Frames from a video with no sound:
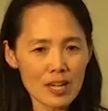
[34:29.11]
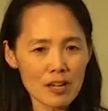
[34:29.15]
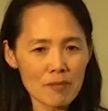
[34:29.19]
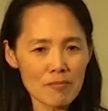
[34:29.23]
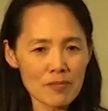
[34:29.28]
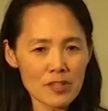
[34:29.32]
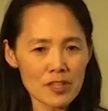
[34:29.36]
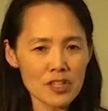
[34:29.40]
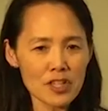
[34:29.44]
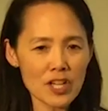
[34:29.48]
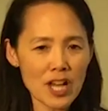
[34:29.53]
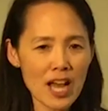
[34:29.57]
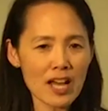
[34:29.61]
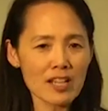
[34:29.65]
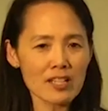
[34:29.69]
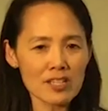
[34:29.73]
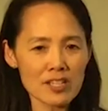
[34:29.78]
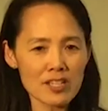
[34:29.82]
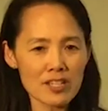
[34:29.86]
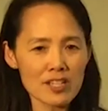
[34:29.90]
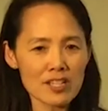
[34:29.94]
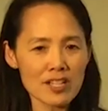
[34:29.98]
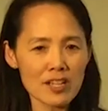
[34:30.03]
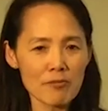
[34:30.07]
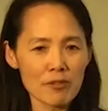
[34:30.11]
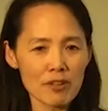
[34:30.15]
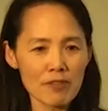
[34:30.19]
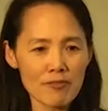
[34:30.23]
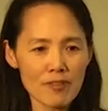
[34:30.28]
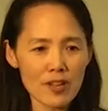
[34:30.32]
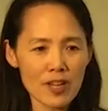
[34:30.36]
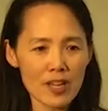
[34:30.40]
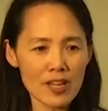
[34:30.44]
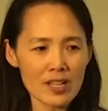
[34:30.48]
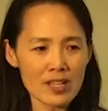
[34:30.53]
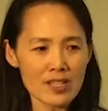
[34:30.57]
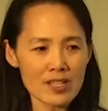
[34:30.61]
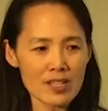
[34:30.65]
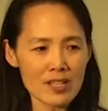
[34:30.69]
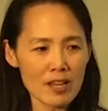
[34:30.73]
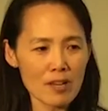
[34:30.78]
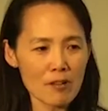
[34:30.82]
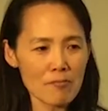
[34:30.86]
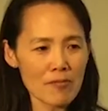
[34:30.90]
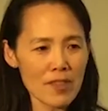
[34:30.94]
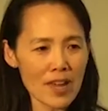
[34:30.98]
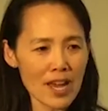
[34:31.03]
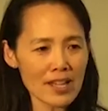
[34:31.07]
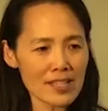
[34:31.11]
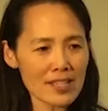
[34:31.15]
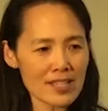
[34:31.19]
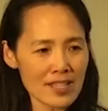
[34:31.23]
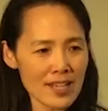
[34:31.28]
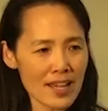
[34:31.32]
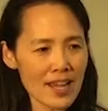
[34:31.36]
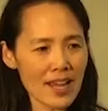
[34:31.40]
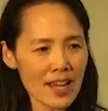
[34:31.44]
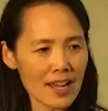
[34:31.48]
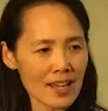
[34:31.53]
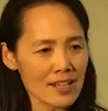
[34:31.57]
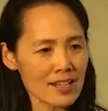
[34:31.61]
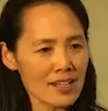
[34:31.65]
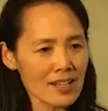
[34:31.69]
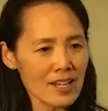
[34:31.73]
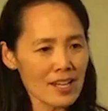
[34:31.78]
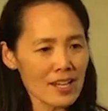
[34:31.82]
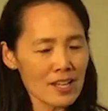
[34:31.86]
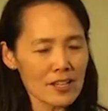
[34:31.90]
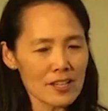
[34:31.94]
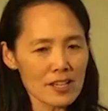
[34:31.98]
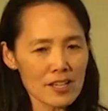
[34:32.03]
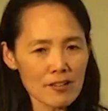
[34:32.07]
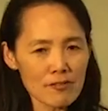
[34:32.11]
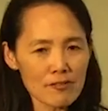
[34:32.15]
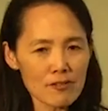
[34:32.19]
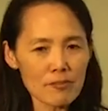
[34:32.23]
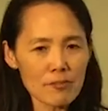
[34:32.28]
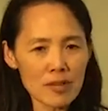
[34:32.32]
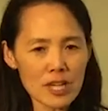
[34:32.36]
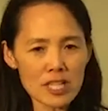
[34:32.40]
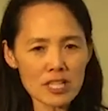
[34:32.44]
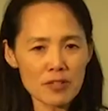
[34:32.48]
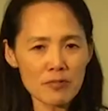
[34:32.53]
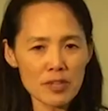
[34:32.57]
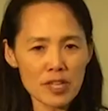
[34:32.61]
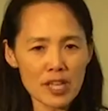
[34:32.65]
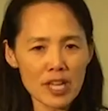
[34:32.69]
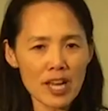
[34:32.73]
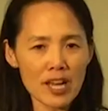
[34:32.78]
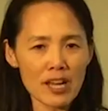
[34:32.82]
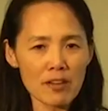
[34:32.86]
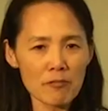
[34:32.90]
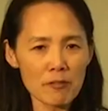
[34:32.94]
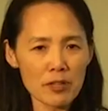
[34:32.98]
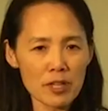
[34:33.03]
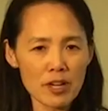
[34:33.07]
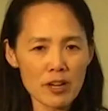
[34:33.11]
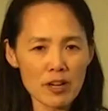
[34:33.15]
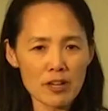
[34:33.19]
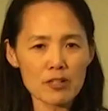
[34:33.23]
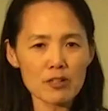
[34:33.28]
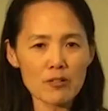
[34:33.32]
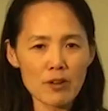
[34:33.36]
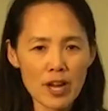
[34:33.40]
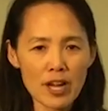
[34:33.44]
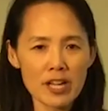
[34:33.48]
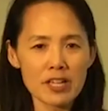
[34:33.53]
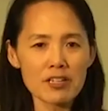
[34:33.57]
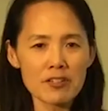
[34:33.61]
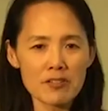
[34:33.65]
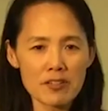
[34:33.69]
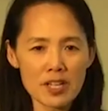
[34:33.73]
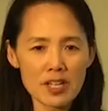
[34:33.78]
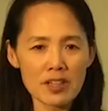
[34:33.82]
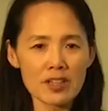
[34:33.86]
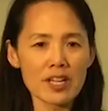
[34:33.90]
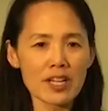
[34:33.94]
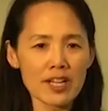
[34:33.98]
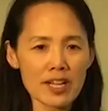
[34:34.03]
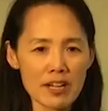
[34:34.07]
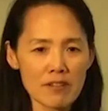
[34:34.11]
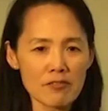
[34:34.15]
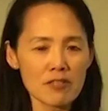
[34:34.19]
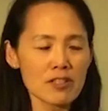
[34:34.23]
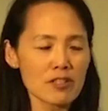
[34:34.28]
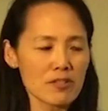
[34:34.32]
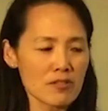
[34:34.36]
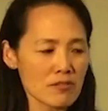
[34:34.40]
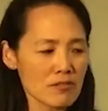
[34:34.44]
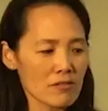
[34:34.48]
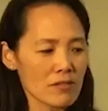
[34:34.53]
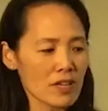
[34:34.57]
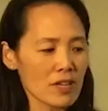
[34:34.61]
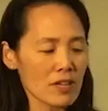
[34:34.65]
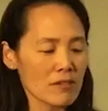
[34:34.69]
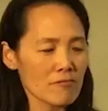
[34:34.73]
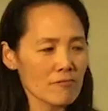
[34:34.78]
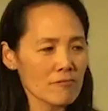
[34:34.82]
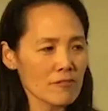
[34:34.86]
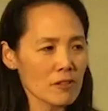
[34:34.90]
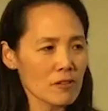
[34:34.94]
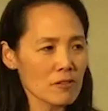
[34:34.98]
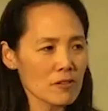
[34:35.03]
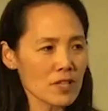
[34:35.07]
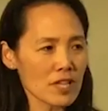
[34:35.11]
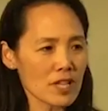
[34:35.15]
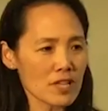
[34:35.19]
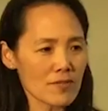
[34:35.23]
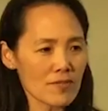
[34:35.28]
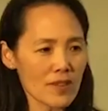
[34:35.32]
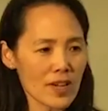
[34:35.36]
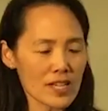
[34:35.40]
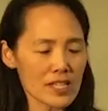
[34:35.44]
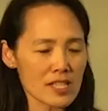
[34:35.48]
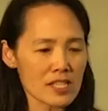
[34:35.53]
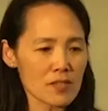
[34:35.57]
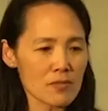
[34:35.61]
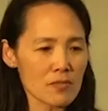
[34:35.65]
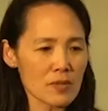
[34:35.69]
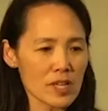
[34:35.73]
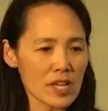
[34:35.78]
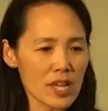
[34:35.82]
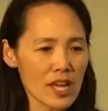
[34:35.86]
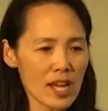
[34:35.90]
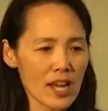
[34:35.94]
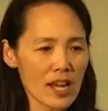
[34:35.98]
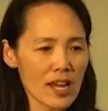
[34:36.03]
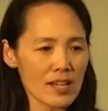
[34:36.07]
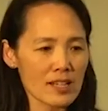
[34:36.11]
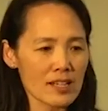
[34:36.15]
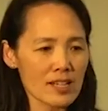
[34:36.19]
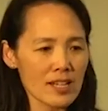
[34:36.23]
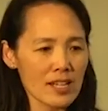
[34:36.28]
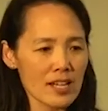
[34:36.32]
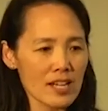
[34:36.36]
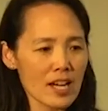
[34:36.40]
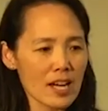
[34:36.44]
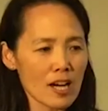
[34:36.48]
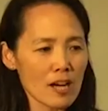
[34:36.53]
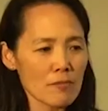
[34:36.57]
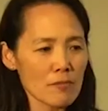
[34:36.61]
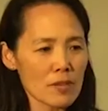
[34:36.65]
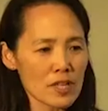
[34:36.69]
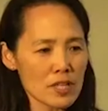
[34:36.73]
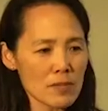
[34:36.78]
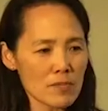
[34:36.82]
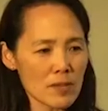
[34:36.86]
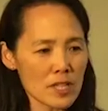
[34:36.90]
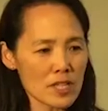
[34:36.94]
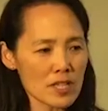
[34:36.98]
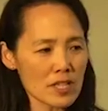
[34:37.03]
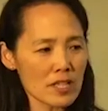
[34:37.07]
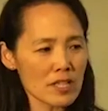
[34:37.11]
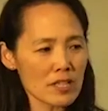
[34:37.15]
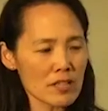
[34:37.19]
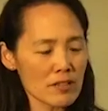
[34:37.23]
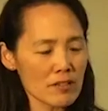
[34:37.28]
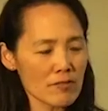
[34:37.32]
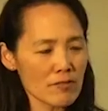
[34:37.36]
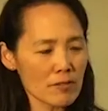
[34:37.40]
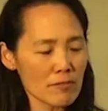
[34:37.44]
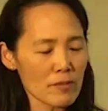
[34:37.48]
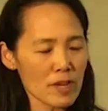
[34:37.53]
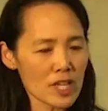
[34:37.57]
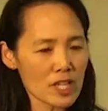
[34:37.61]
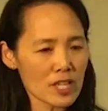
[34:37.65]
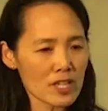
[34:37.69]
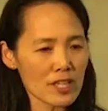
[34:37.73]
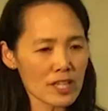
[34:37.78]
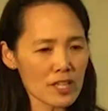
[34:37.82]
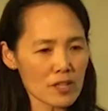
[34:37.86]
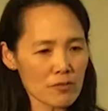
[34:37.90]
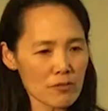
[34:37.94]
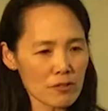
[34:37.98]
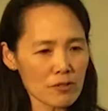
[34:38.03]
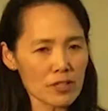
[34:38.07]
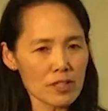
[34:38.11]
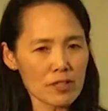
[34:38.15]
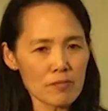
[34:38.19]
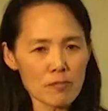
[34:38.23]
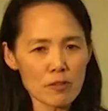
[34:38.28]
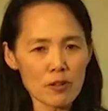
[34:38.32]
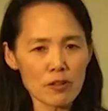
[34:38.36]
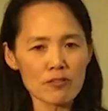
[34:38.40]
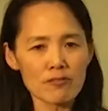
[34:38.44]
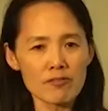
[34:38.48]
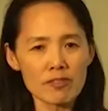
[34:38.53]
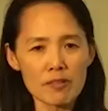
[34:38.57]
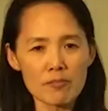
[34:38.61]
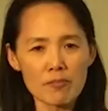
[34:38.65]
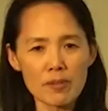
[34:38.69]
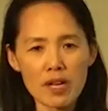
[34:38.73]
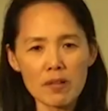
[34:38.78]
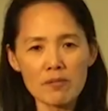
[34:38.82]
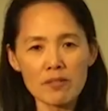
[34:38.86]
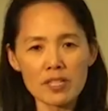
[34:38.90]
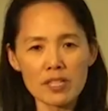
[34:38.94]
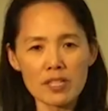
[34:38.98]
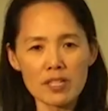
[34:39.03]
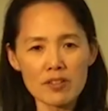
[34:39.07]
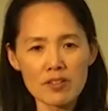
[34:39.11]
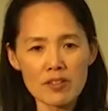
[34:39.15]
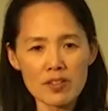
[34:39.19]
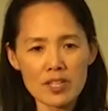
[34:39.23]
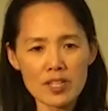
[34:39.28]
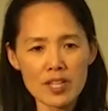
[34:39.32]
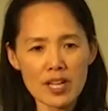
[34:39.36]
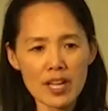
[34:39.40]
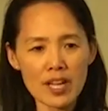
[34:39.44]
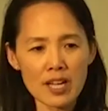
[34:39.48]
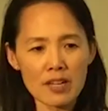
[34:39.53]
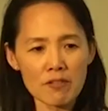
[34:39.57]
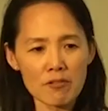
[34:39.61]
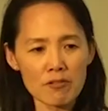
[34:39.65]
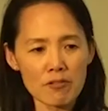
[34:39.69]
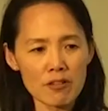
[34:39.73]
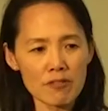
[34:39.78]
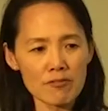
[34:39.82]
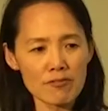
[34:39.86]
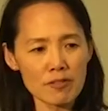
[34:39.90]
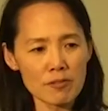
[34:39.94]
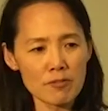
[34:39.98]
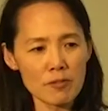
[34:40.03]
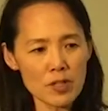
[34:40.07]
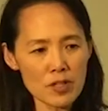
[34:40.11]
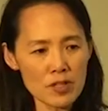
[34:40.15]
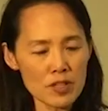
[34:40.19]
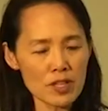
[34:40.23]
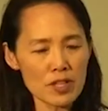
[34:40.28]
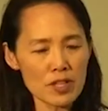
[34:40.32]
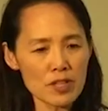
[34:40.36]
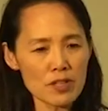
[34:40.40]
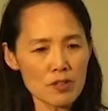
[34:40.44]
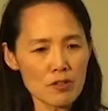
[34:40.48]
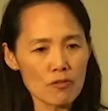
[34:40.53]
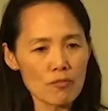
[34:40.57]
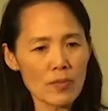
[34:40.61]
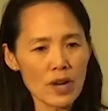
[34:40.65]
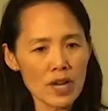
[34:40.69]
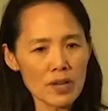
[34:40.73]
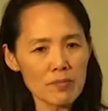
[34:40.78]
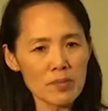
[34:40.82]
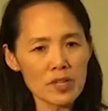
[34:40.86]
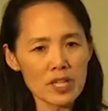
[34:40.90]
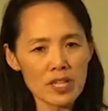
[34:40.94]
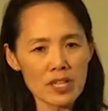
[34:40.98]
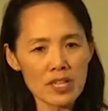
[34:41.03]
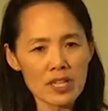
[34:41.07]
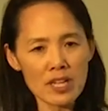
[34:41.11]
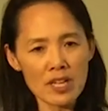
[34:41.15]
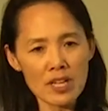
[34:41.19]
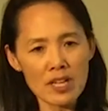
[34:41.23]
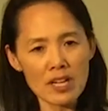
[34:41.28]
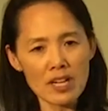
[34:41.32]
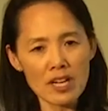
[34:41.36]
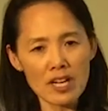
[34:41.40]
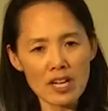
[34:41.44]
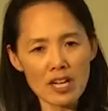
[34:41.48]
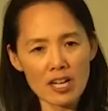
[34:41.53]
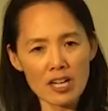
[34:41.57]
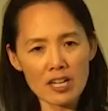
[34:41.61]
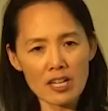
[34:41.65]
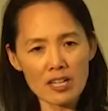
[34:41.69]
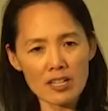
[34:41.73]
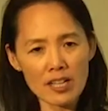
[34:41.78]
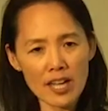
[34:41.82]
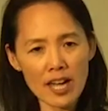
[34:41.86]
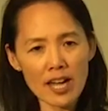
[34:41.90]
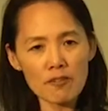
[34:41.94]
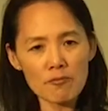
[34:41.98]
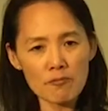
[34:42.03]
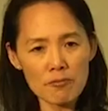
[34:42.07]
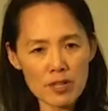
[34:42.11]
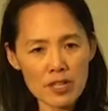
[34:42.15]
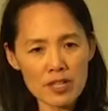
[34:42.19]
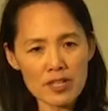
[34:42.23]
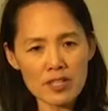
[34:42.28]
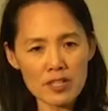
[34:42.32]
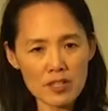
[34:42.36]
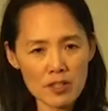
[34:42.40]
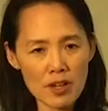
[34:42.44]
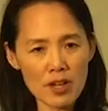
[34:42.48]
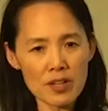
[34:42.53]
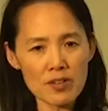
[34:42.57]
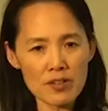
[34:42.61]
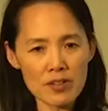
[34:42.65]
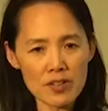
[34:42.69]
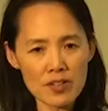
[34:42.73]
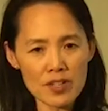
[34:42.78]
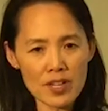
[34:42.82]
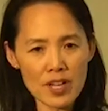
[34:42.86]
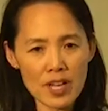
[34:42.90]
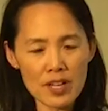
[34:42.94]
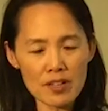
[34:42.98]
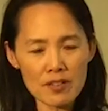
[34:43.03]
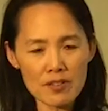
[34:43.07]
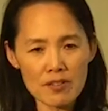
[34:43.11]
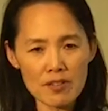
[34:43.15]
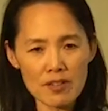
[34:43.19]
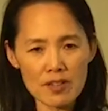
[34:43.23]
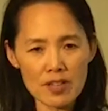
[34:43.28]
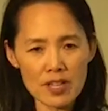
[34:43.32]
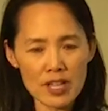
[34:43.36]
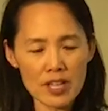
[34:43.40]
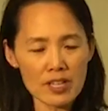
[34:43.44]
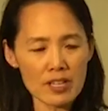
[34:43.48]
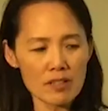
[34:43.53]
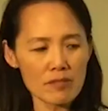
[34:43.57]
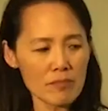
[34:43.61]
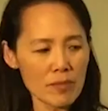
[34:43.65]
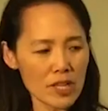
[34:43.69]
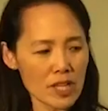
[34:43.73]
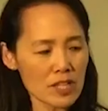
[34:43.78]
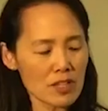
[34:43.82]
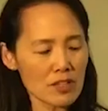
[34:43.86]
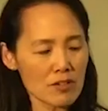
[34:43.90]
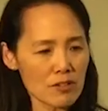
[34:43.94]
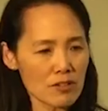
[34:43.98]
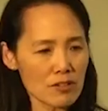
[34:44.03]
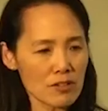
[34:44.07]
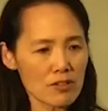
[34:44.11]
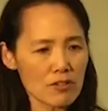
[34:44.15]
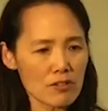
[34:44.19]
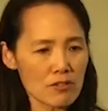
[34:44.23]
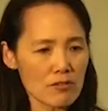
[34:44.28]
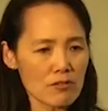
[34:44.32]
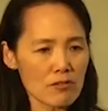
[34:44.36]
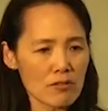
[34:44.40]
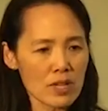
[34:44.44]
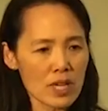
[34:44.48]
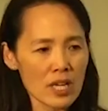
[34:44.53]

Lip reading: the challenges that we face. That said, the information we get, we are trying to get that out to folks as fast as we can, especially the information that's really important for the public to understand or for persons who might be at risk to understand so that they can make sure to